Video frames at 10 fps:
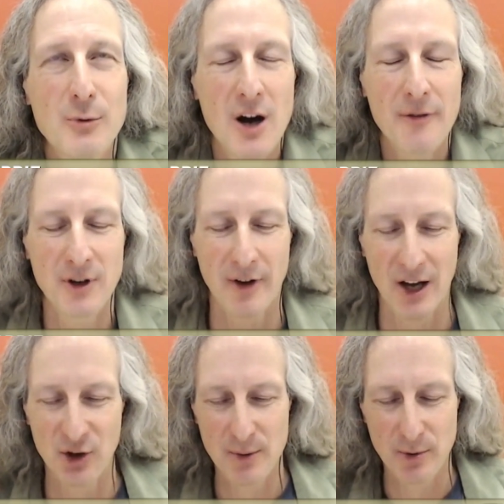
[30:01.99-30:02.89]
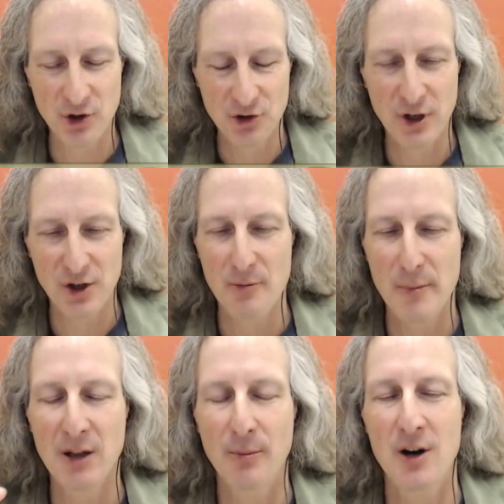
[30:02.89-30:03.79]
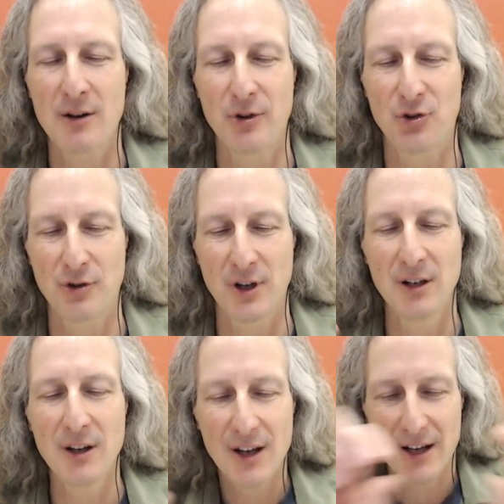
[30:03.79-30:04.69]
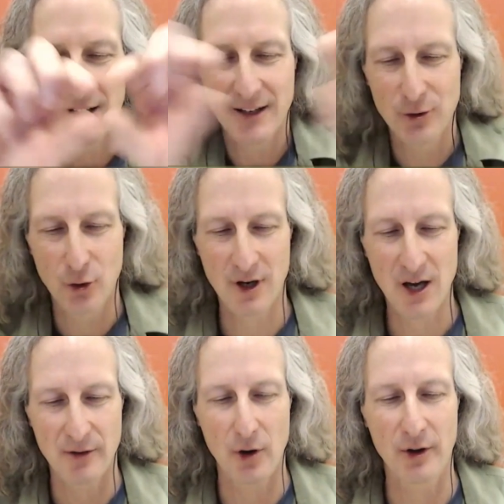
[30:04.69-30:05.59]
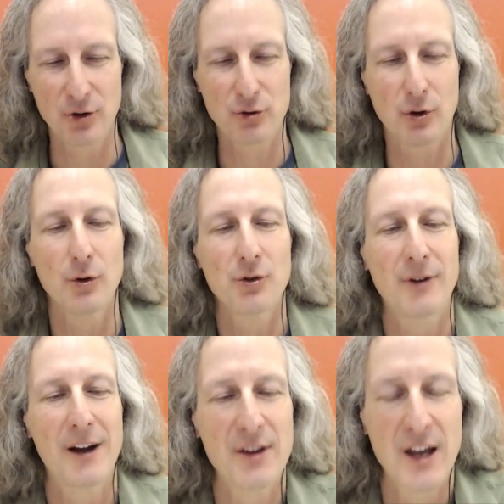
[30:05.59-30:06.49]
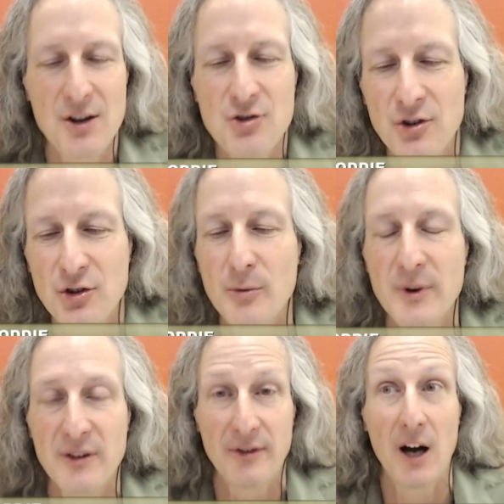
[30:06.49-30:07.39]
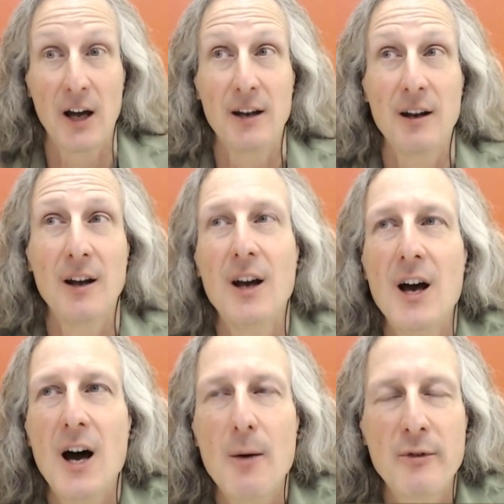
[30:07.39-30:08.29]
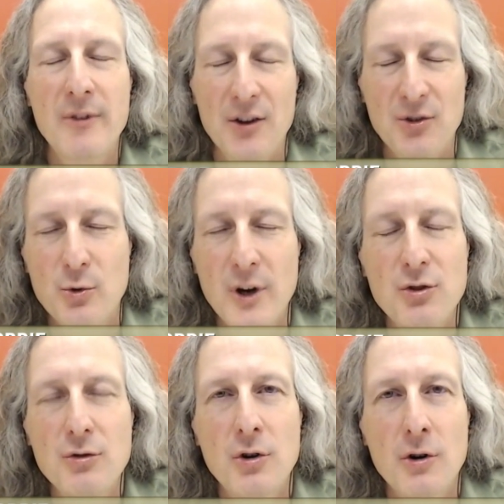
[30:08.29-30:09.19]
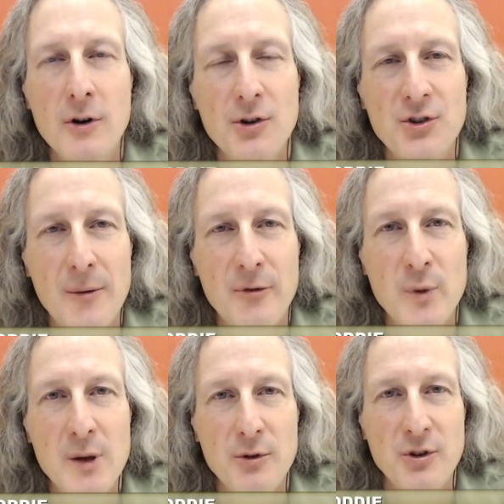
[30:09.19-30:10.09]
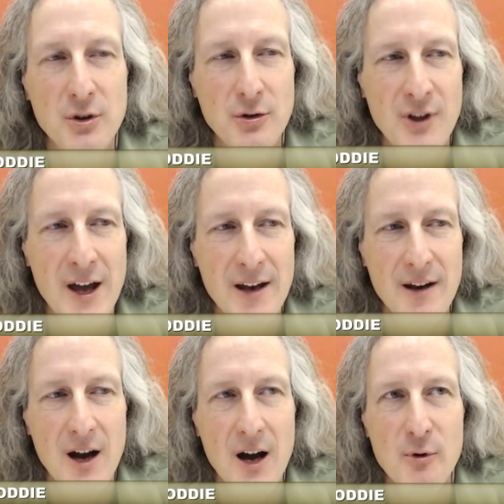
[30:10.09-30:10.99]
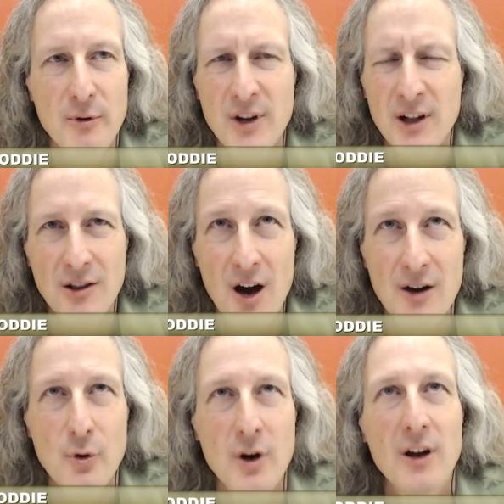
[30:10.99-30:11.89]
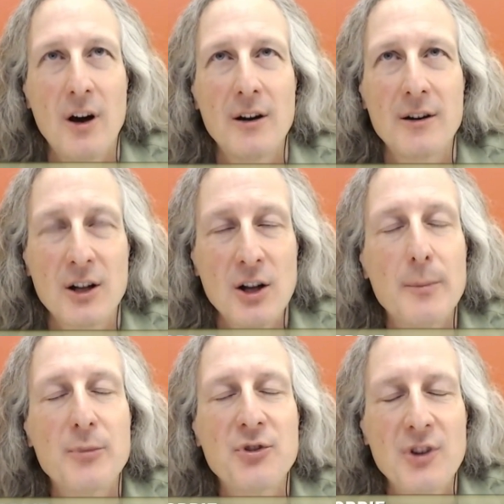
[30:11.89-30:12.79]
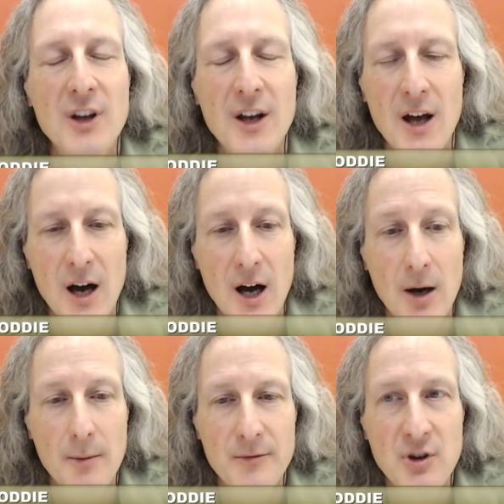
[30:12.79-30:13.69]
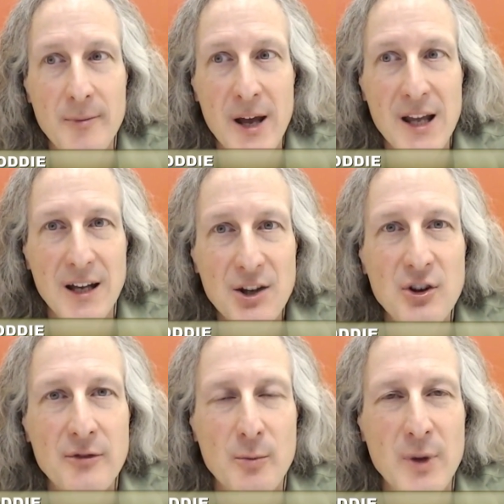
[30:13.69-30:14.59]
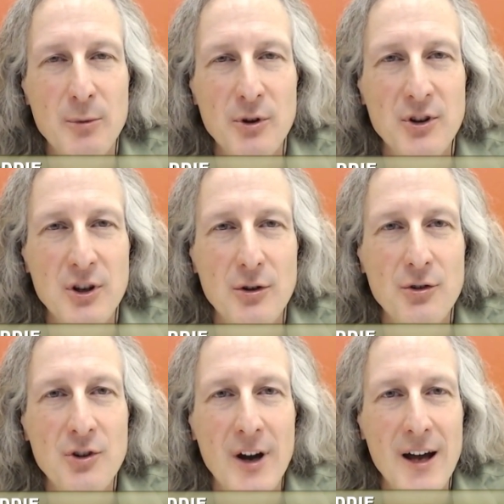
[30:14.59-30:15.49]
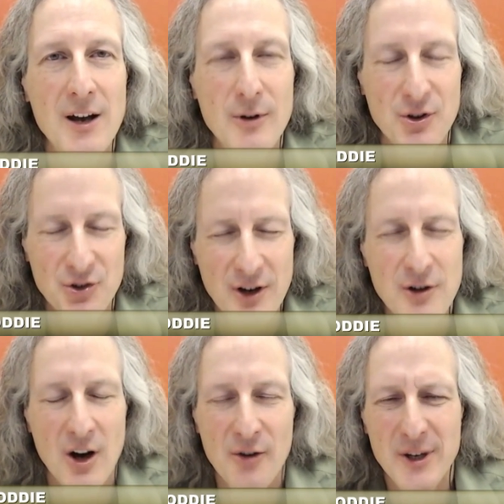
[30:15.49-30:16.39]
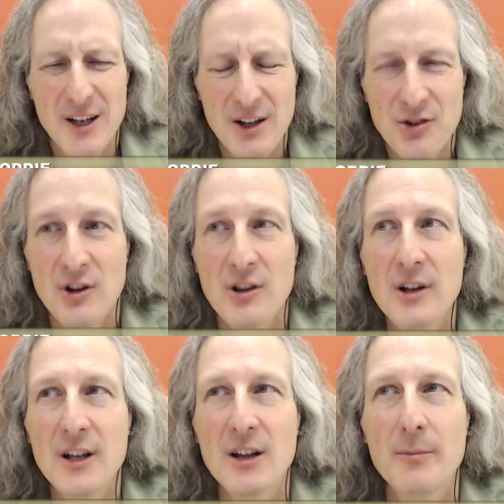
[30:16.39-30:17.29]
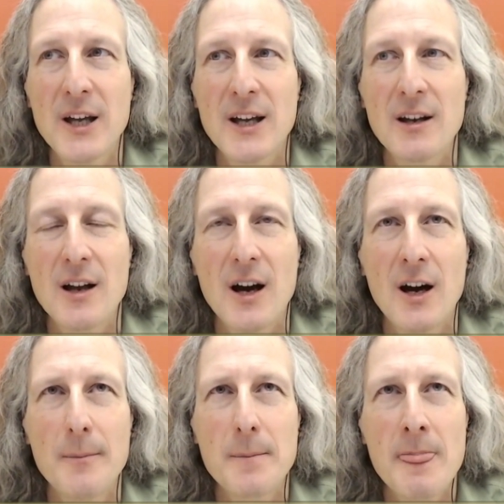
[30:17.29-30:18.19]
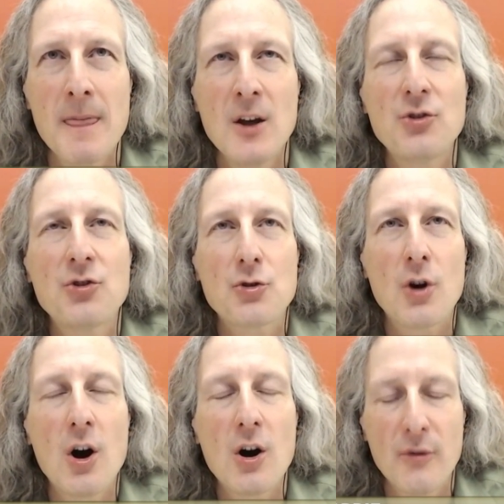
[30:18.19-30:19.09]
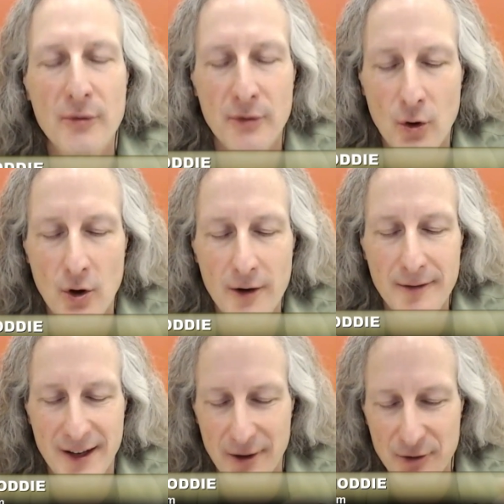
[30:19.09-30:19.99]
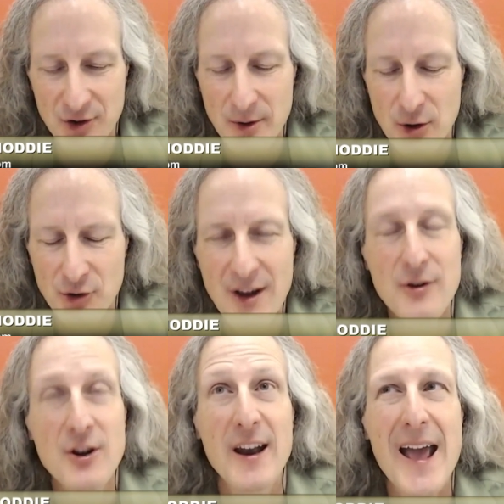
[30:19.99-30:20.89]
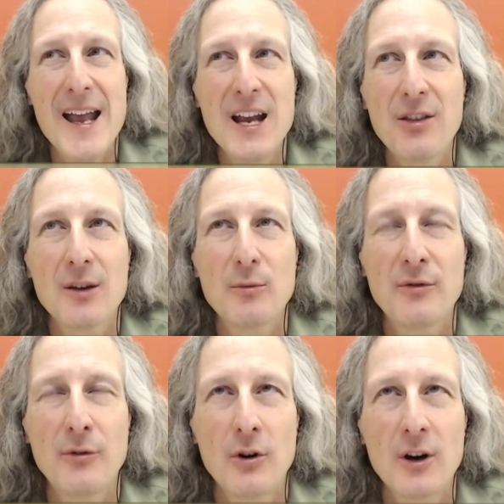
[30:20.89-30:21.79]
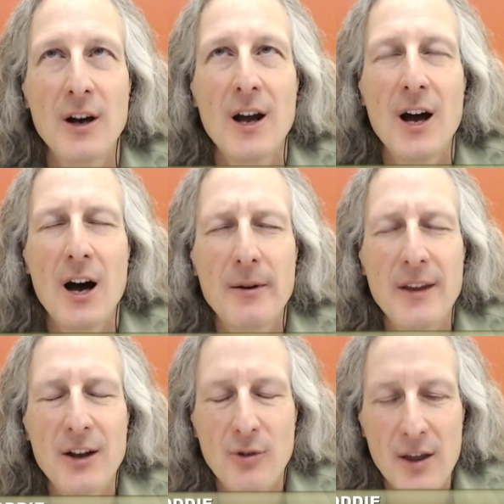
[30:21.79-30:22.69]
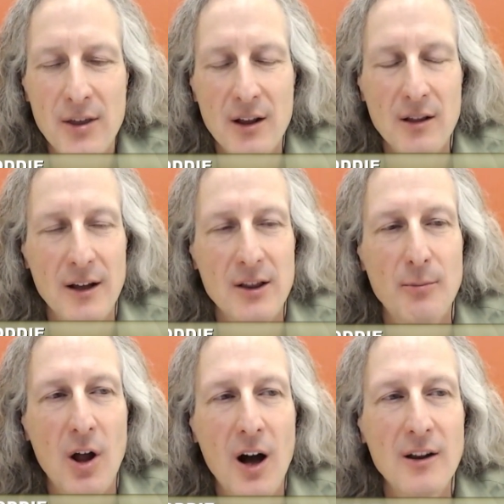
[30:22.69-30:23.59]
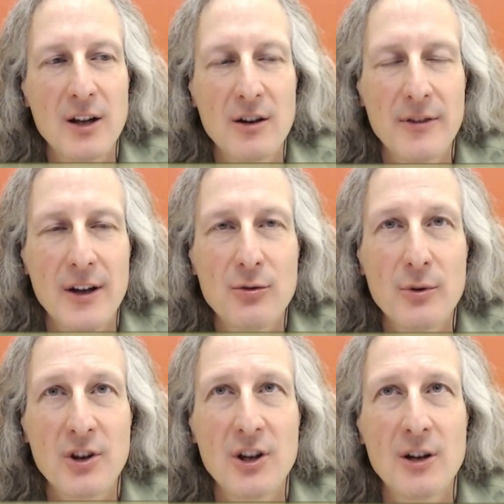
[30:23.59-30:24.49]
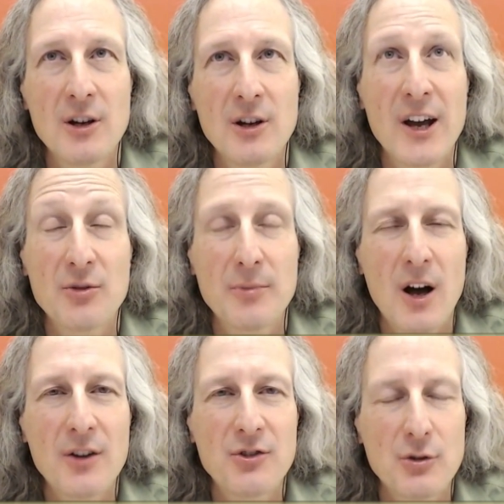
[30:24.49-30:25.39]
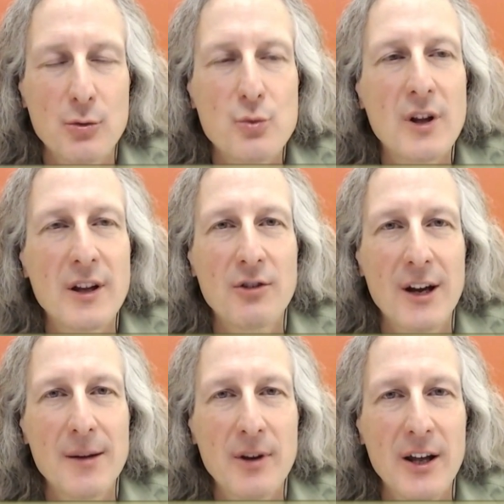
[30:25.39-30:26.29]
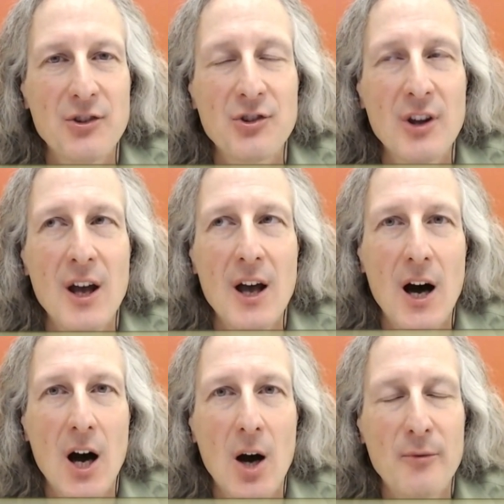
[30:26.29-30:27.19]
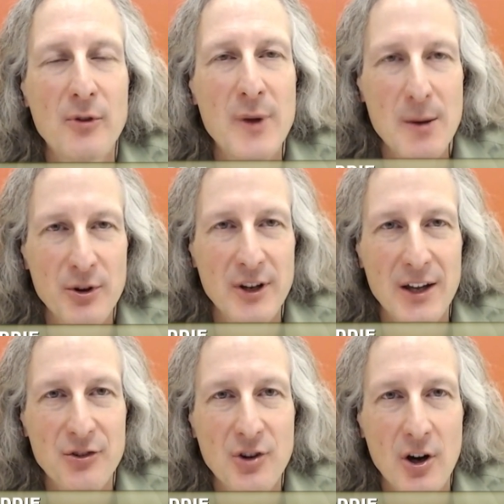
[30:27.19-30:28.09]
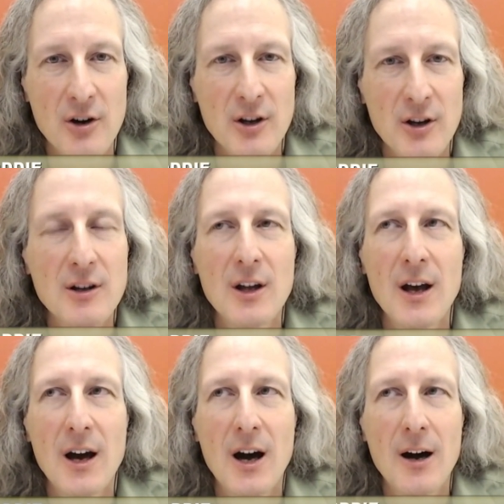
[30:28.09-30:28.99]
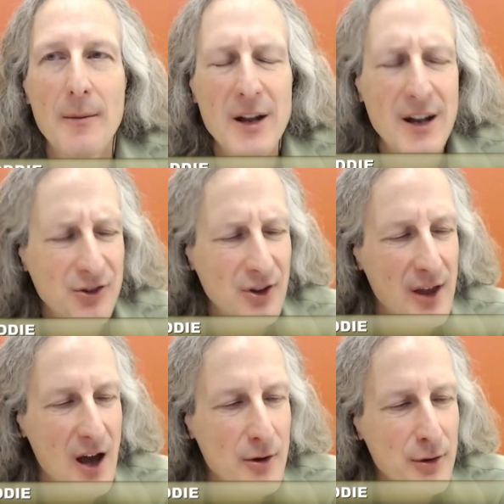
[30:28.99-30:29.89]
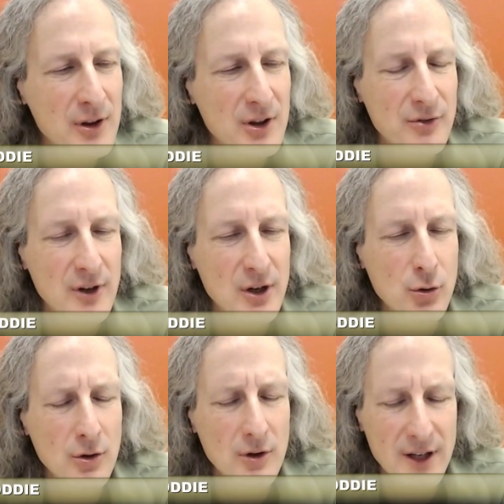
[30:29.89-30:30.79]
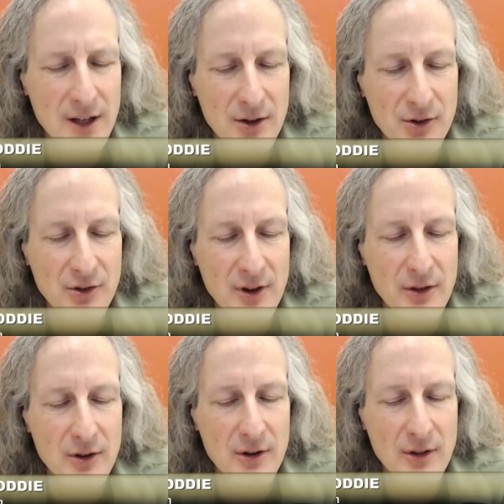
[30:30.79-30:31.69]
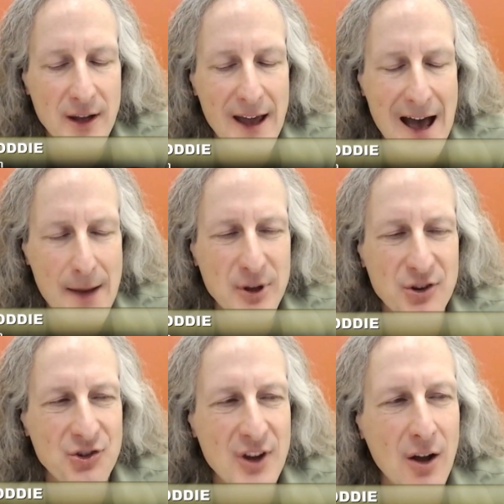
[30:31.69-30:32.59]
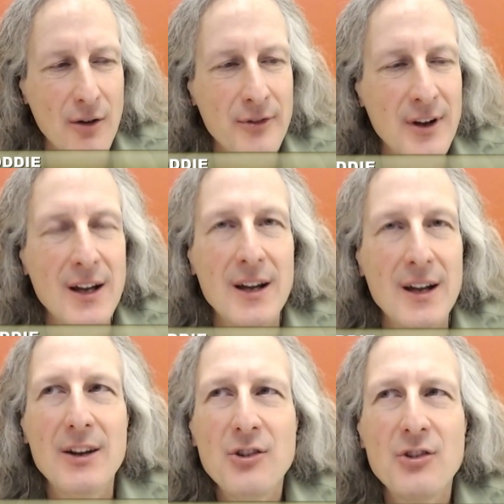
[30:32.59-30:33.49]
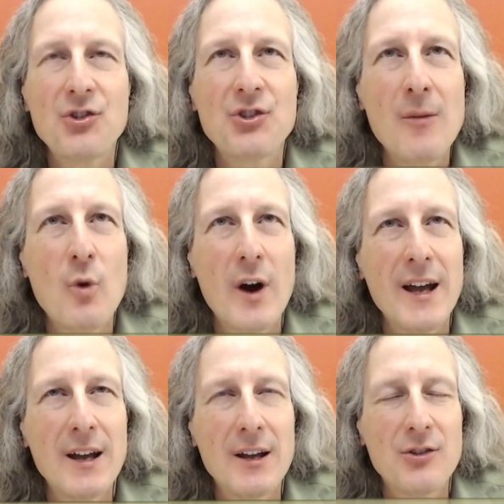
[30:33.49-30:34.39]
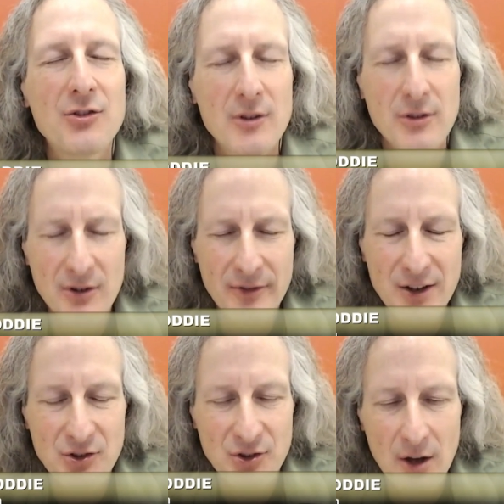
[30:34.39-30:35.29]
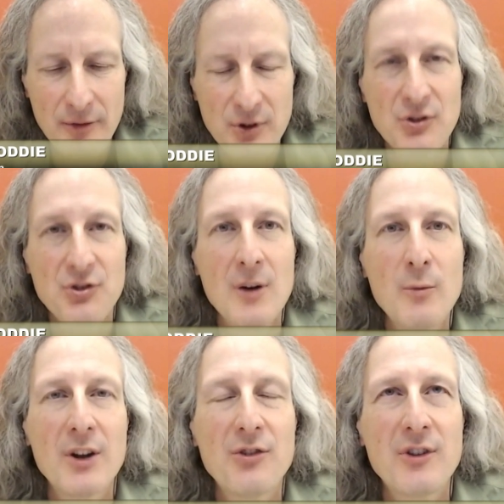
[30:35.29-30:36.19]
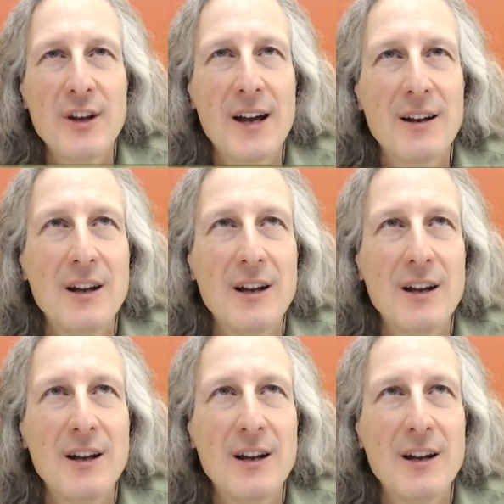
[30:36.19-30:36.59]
We often advise people just look at the middle part of the screen and ignore kind of all the controls around the edges, and you'll be fine. Um, we've got some great tutorials up for people to use that, um, we've done a lot of work on Eclipse um, to make it easy for people to use. So I, I, don't want to scare you off, but it is a little bit um, strong for you know somebody who's never done anything before. Um, and that's why I think like the Blockly interface with Kinoma JS blocks is a really great place um, for people to get started. Um, and I said the other thing that's very cool is that the the app itself is in some ways the, the device itself is in some ways the IDE.